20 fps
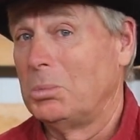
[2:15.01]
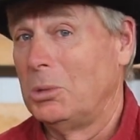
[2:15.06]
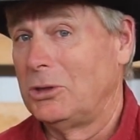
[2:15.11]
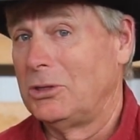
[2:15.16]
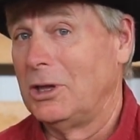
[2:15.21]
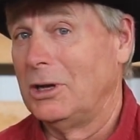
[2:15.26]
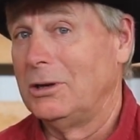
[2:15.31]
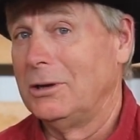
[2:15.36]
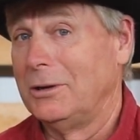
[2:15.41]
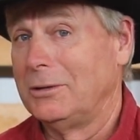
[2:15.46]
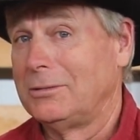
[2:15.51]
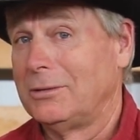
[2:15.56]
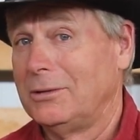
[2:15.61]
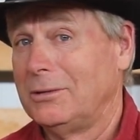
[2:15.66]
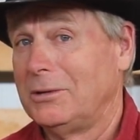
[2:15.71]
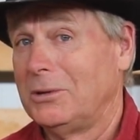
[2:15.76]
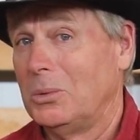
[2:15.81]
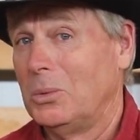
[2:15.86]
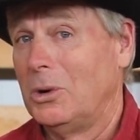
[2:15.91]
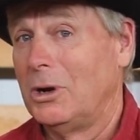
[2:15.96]
but they listen
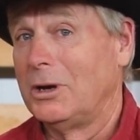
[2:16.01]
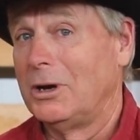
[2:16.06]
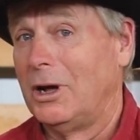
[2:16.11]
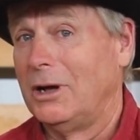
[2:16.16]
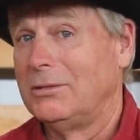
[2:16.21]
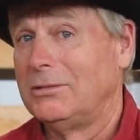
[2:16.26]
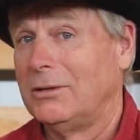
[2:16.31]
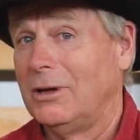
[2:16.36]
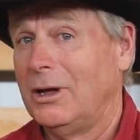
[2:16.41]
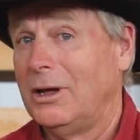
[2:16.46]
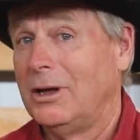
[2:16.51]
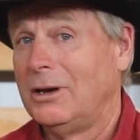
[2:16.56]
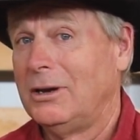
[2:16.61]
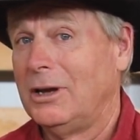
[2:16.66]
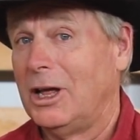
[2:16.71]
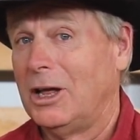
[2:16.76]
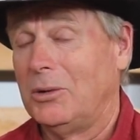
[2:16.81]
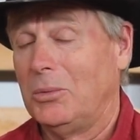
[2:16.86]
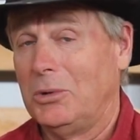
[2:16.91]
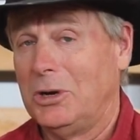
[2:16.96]
to what I said
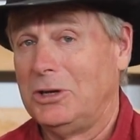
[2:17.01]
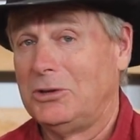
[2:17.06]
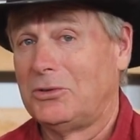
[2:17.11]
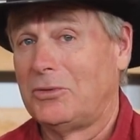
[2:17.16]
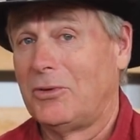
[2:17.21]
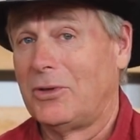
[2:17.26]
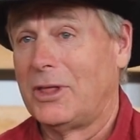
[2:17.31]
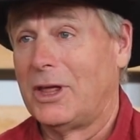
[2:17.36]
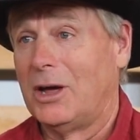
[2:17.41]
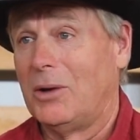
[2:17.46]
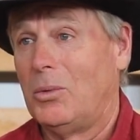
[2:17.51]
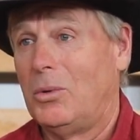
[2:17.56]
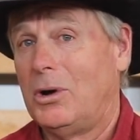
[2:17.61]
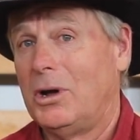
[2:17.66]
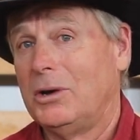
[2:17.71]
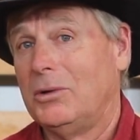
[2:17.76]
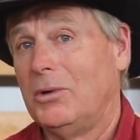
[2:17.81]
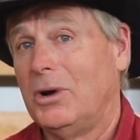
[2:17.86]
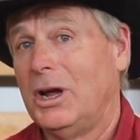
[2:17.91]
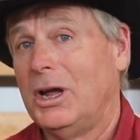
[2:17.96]
and reach for that
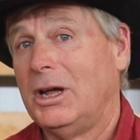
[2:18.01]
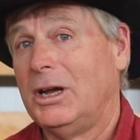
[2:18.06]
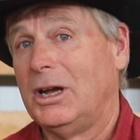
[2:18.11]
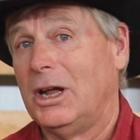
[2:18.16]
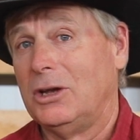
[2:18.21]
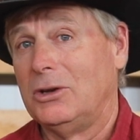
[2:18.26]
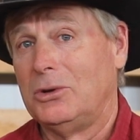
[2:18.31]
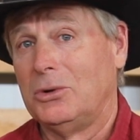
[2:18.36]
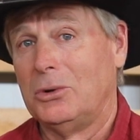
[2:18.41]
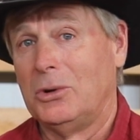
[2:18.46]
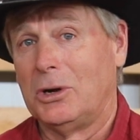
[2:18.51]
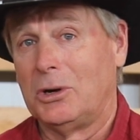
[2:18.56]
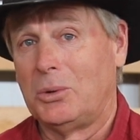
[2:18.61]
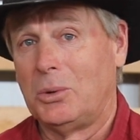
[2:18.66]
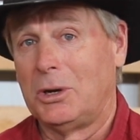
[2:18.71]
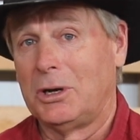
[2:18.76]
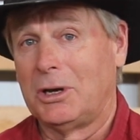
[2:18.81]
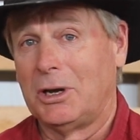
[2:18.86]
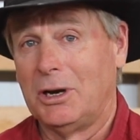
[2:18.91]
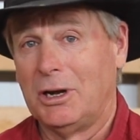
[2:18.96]
one rein and do it
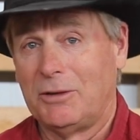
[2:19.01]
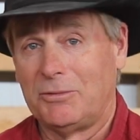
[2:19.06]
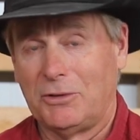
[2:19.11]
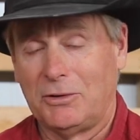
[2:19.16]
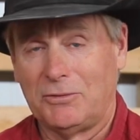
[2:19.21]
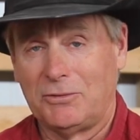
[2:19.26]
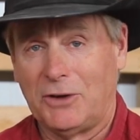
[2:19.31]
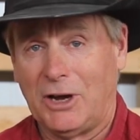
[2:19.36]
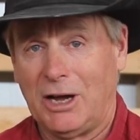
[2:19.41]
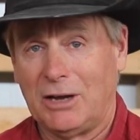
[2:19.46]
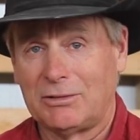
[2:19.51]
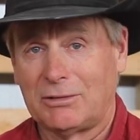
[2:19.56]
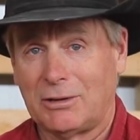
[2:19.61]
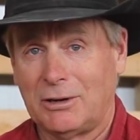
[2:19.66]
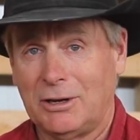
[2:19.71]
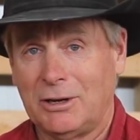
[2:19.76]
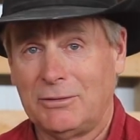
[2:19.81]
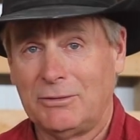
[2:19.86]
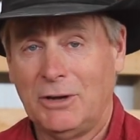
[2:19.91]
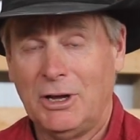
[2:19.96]
quick enough and fast
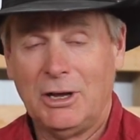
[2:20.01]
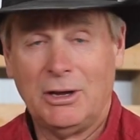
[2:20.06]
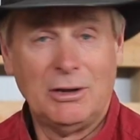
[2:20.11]
enough,